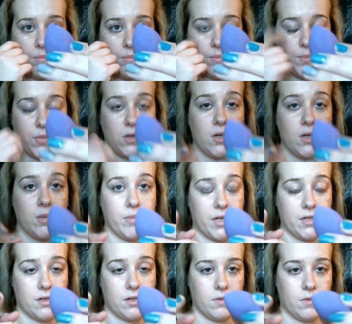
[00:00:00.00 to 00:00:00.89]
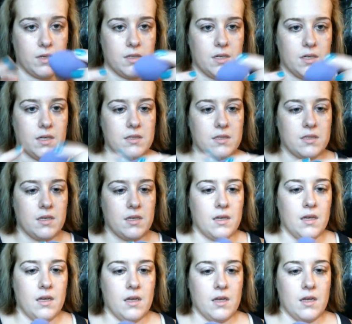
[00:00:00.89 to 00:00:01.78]
Beauty Blender one does.
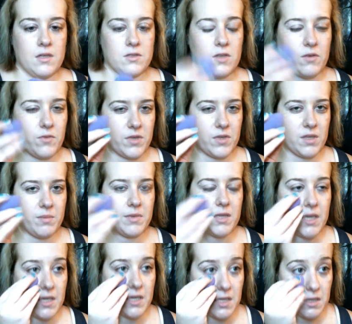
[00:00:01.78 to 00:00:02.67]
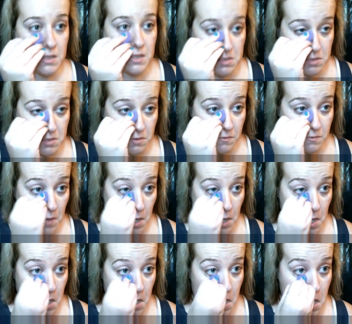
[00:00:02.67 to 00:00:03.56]
So I've really been liking this so
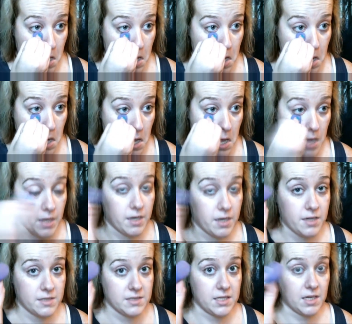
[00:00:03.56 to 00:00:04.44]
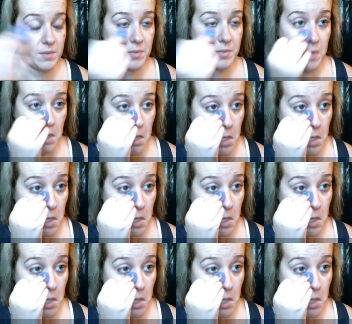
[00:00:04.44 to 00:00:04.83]
far, and it is damp.